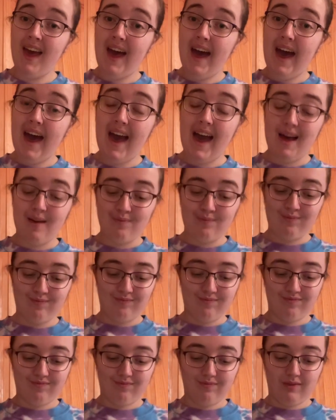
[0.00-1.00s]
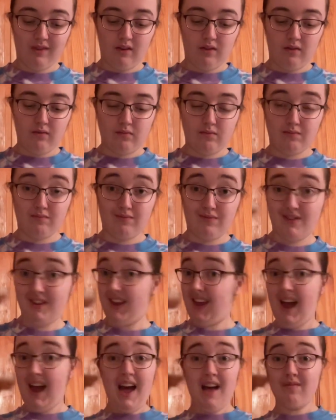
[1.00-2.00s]
So
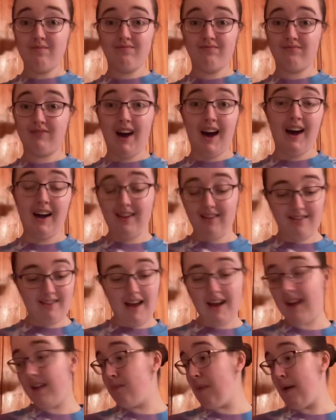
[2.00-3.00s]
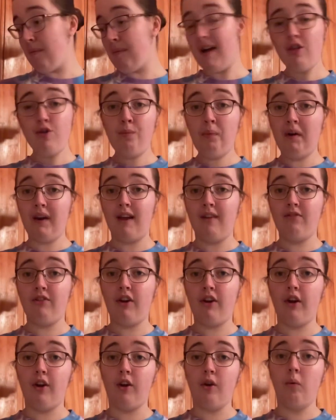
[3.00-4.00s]
yeah. Guys, that is my match
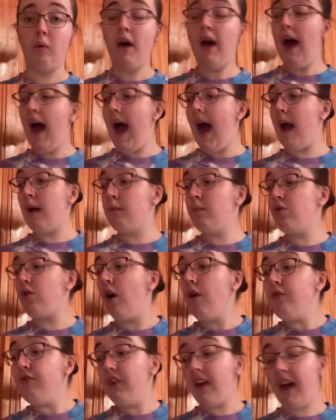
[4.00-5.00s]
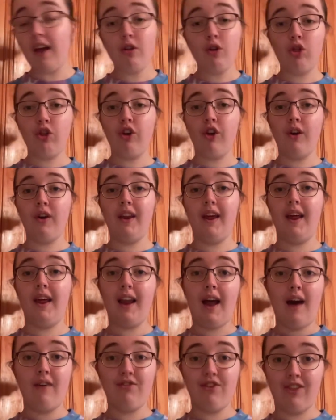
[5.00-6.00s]
preview. Don't forget to tune in
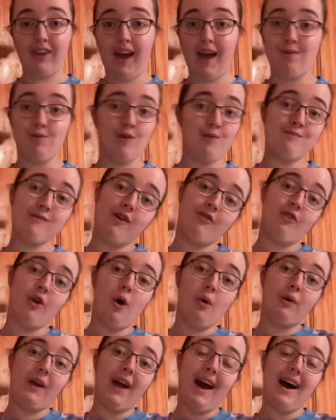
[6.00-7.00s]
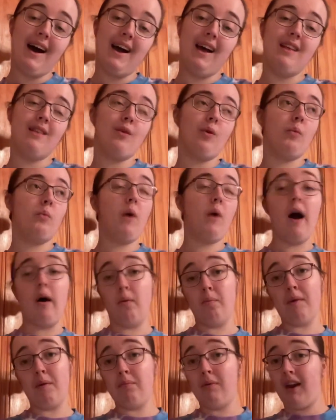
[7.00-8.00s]
after the game tomorrow, guys. We'll
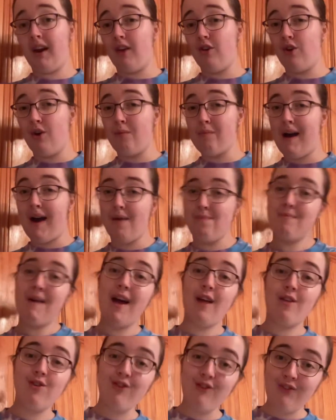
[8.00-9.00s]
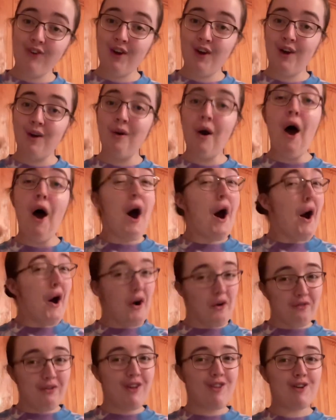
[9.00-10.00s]
be bringing you my match review.
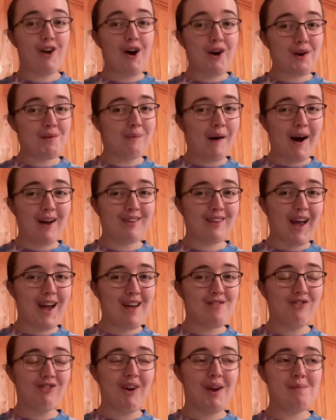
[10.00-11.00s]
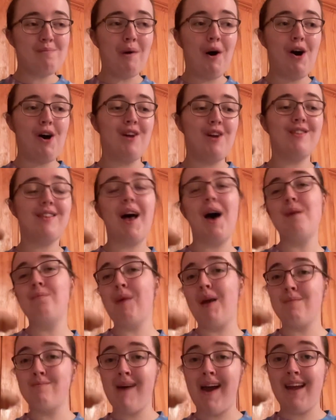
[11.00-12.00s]
Hopefully talking about us getting 3 points. That would be
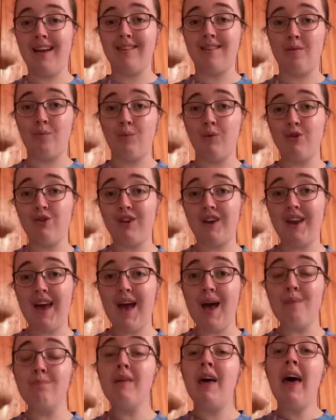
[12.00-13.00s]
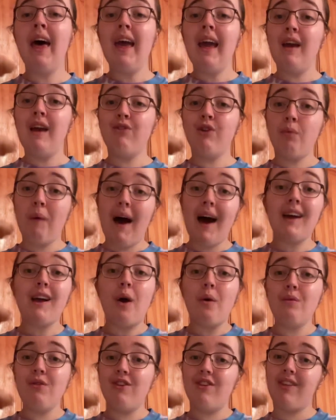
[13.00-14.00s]
amazing, wouldn't it? If you are
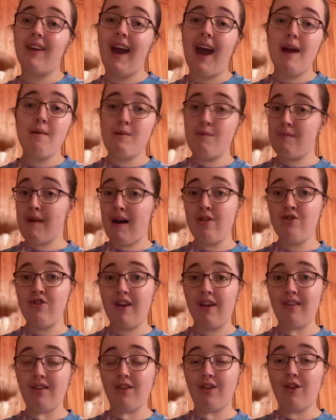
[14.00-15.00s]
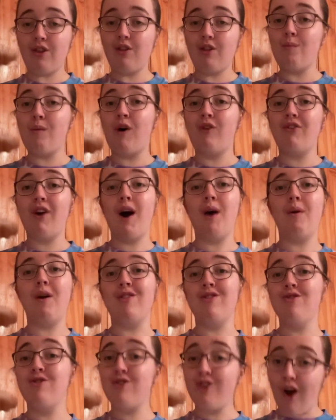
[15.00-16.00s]
going to the game in Manchester tomorrow,
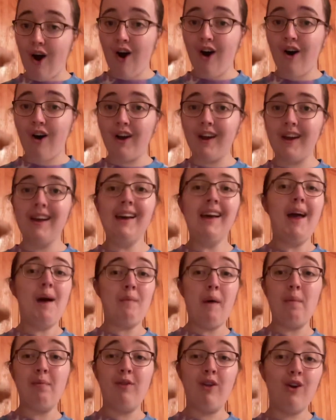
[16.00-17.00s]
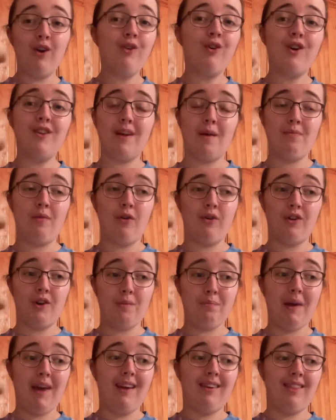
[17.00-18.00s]
enjoy. I'm absolutely gutted I'm not going to
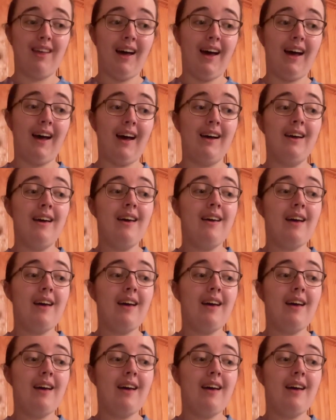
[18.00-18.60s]
be there.